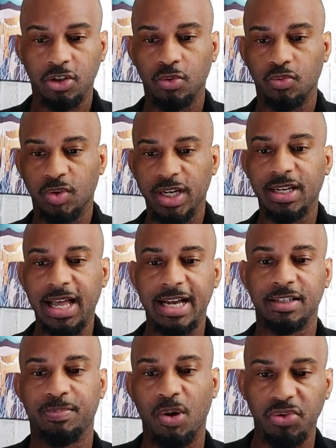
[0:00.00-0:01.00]
To
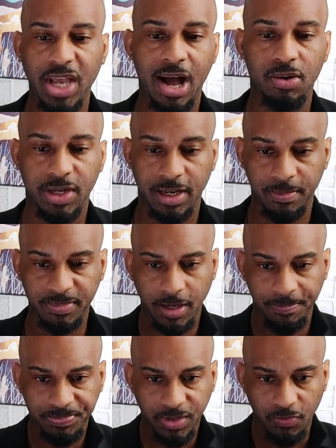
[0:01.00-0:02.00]
realize both
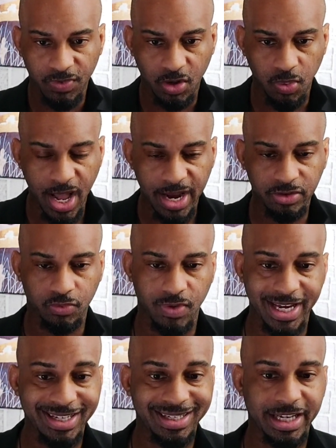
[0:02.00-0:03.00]
outcomes requires
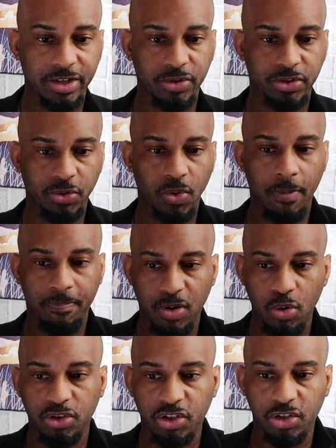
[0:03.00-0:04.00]
regulators to
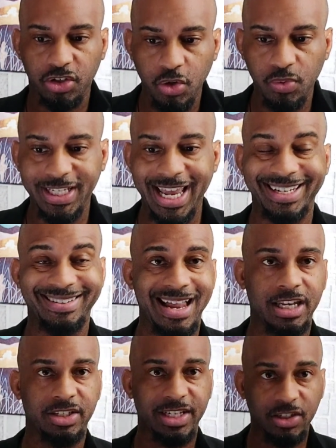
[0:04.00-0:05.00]
approach new
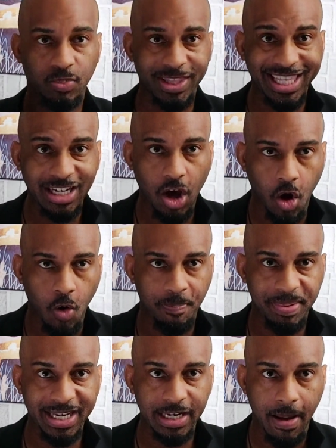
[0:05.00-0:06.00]
technologies with an
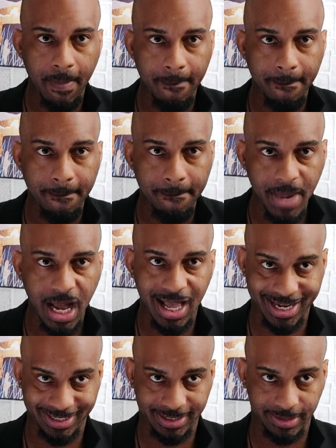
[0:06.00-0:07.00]
open
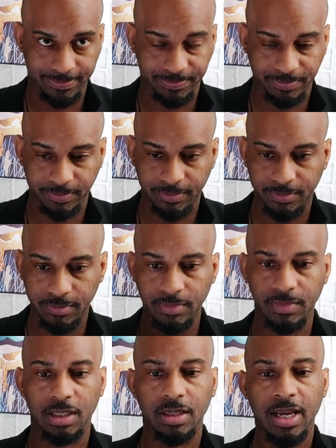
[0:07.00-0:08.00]
mind.
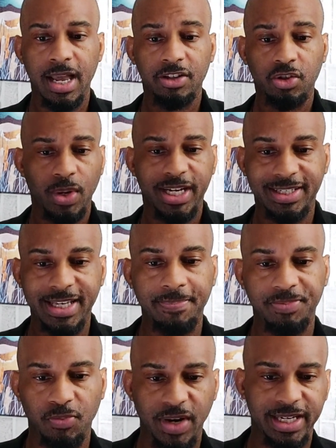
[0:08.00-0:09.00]
To
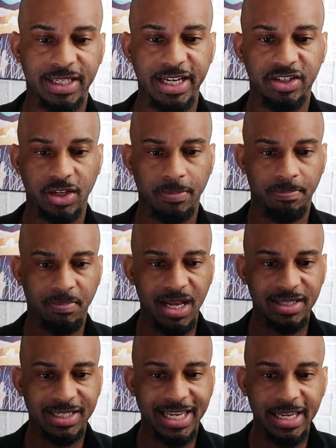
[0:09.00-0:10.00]
accept the regulation
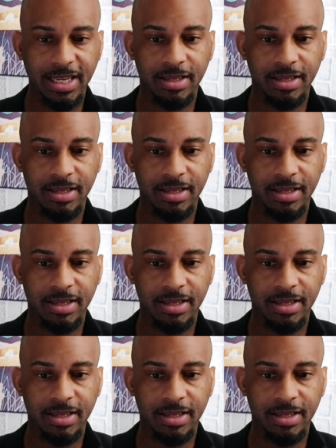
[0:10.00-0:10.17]
must